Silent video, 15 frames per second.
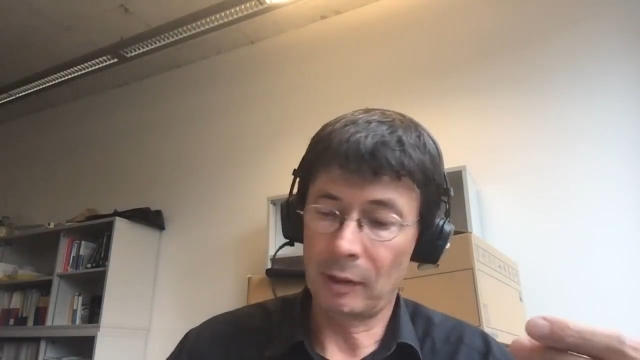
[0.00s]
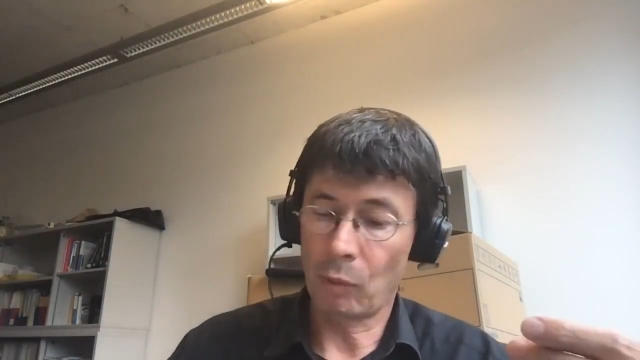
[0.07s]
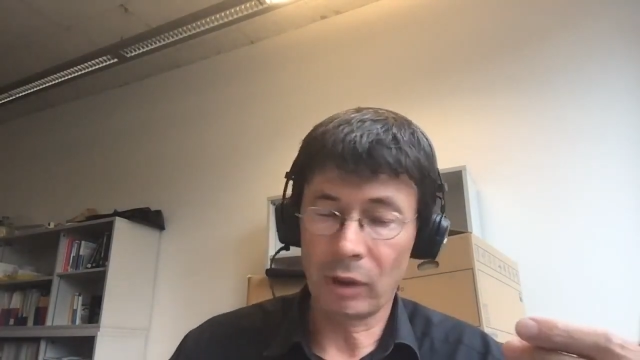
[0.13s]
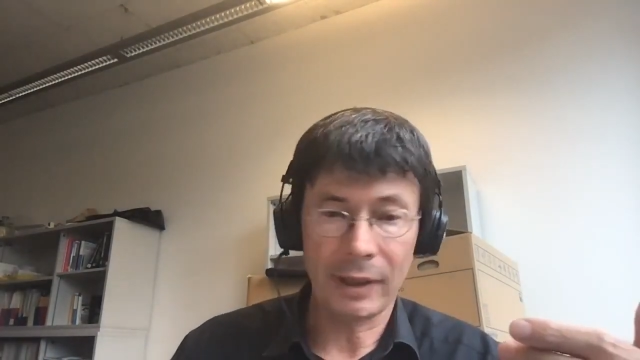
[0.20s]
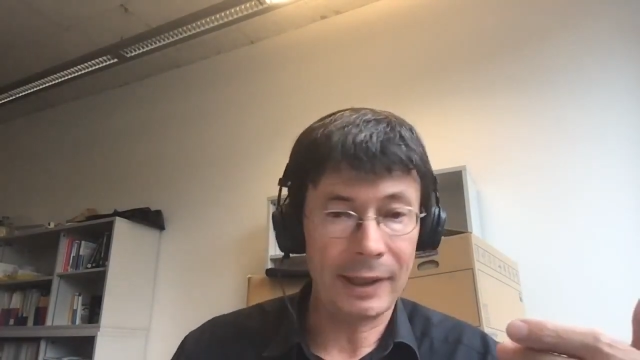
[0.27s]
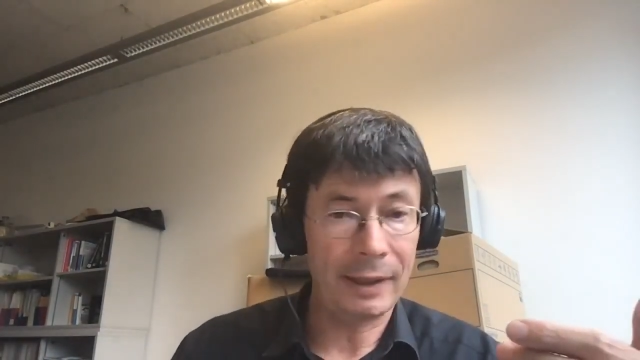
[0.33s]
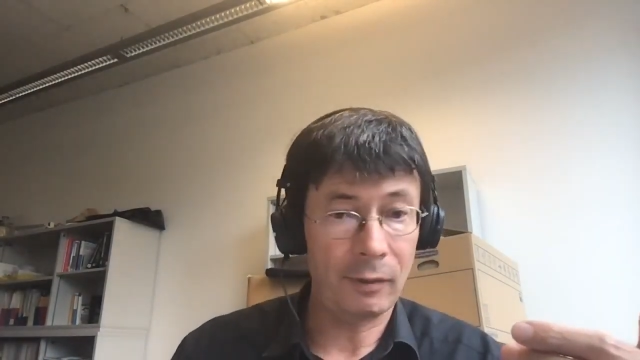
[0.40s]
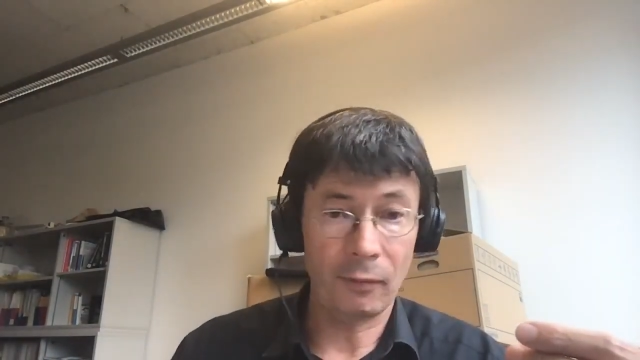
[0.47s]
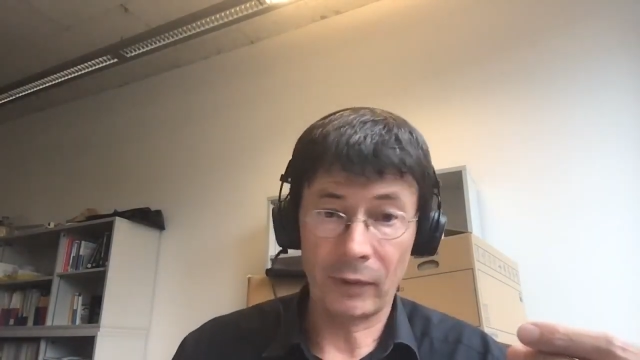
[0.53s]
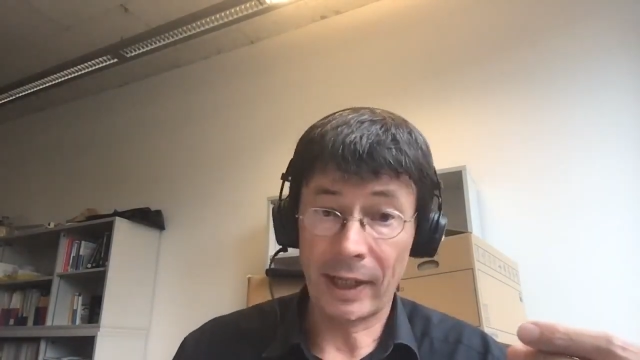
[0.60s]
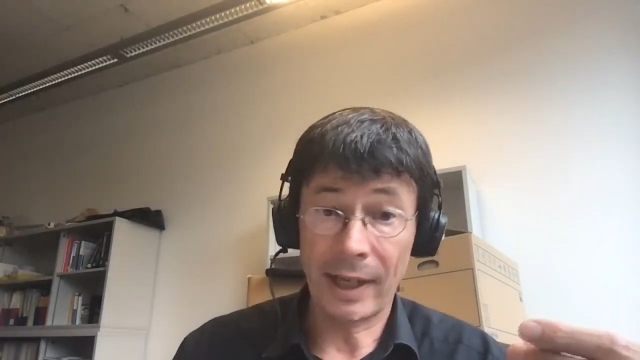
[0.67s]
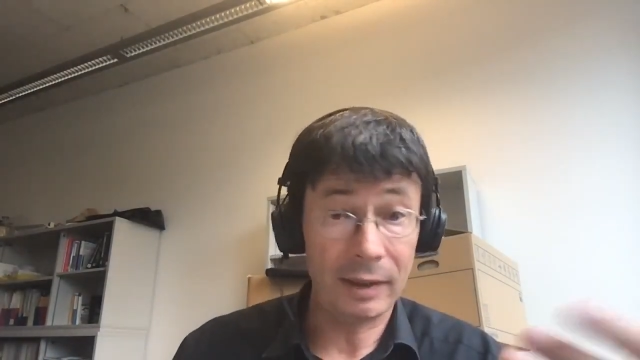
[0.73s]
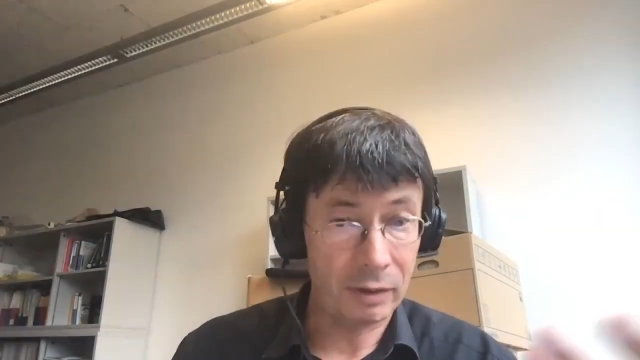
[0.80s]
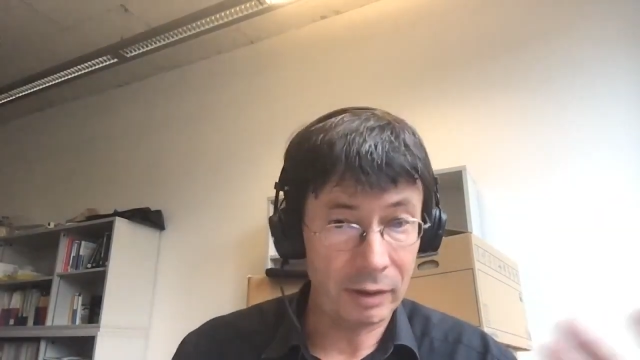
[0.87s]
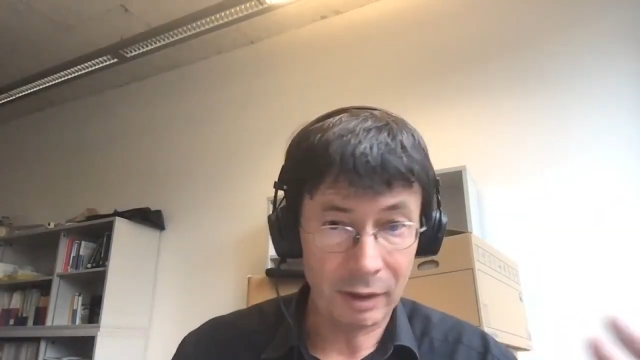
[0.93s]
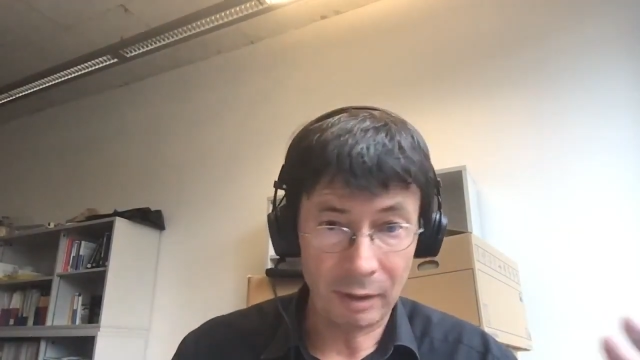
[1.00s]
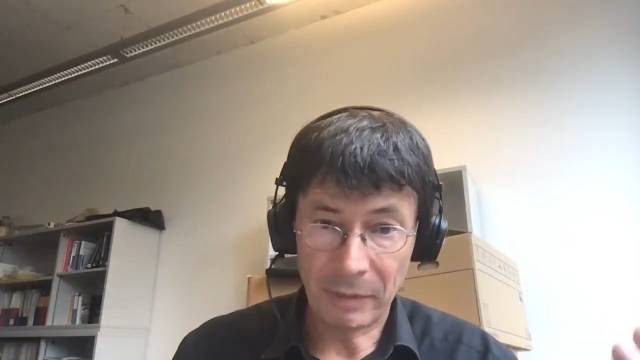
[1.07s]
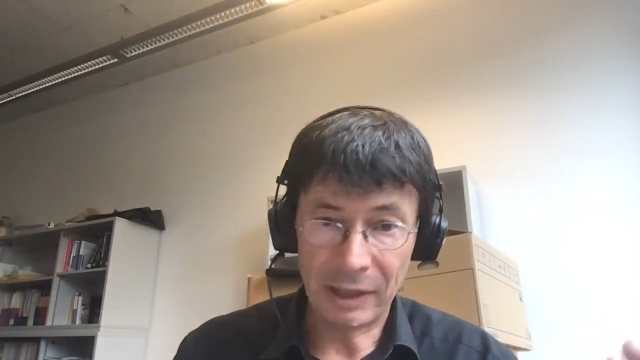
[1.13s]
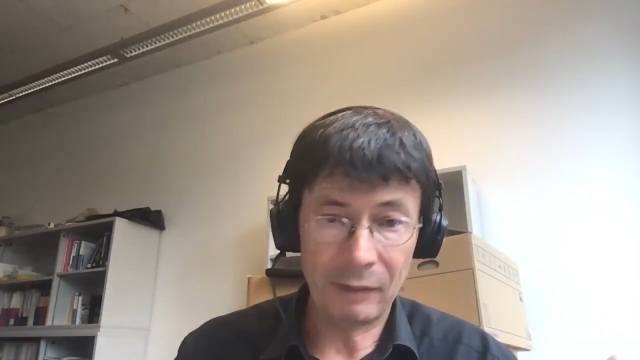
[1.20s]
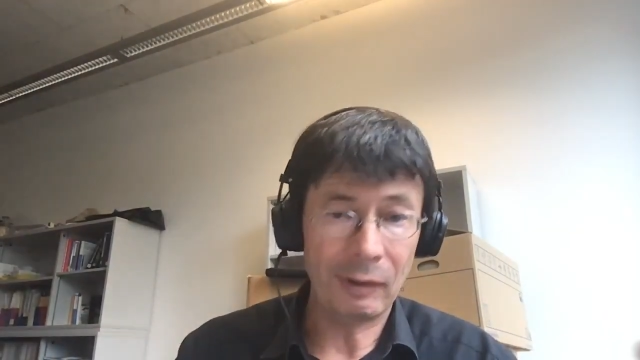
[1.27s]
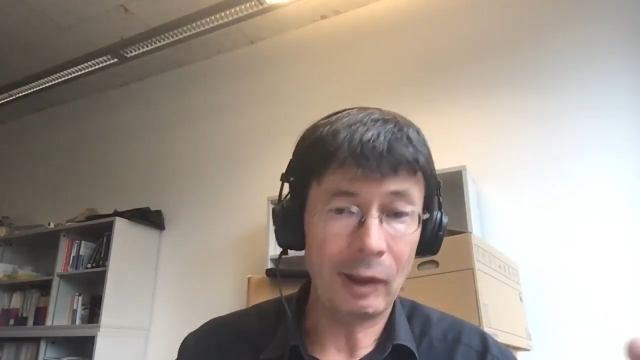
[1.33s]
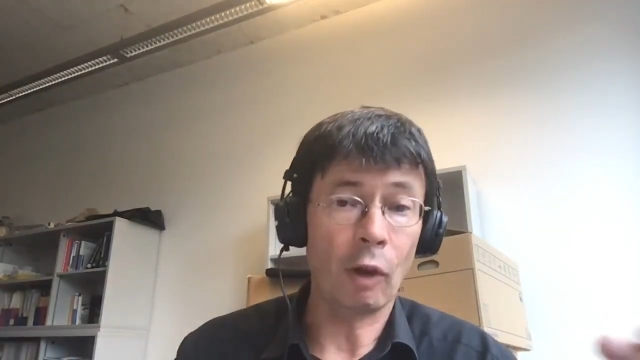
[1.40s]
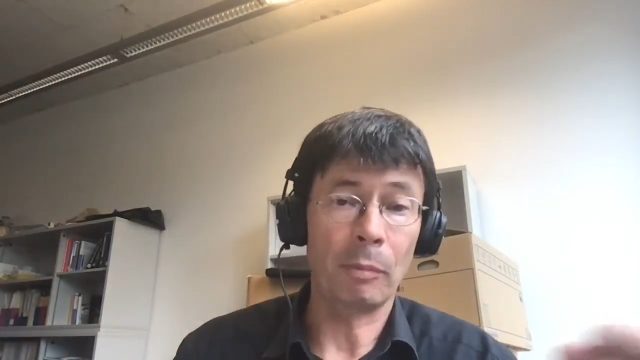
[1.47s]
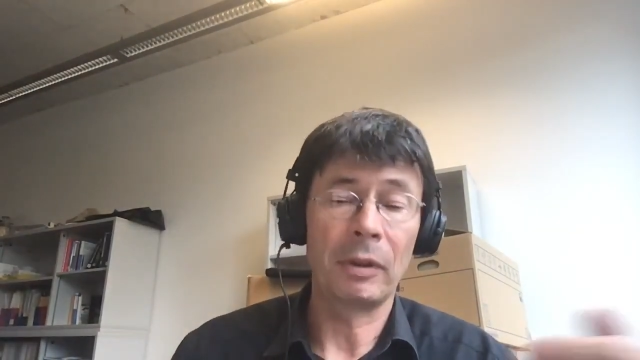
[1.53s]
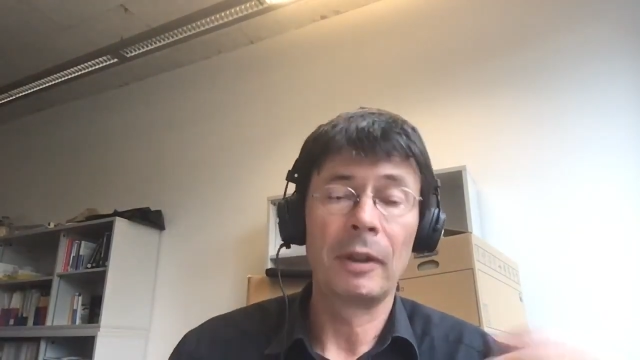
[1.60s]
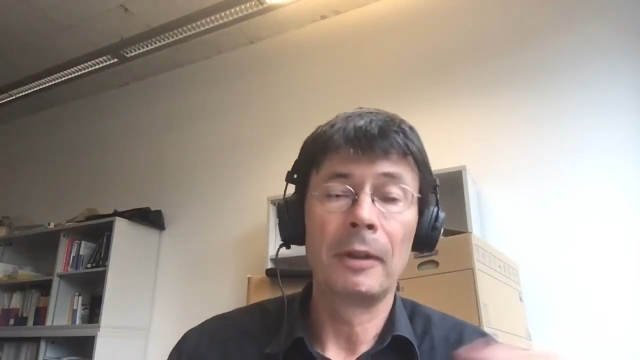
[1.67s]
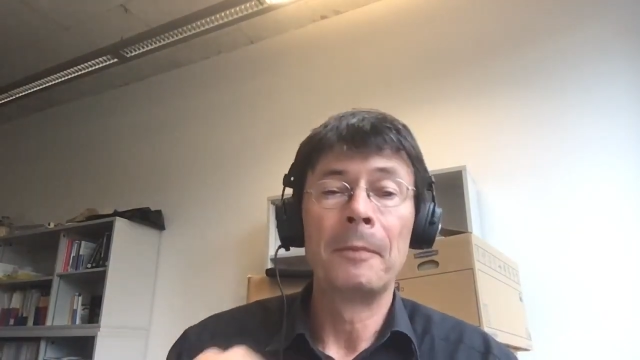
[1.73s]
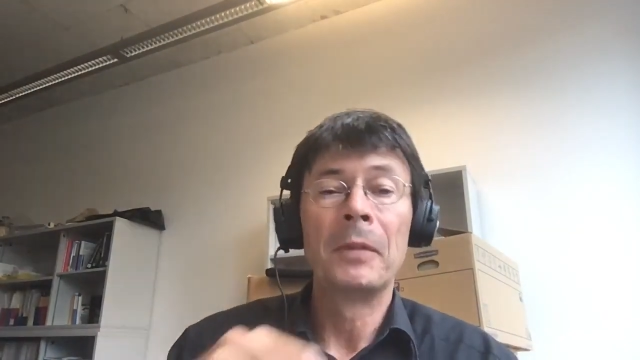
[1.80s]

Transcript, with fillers: and what kind of cancer it may develop.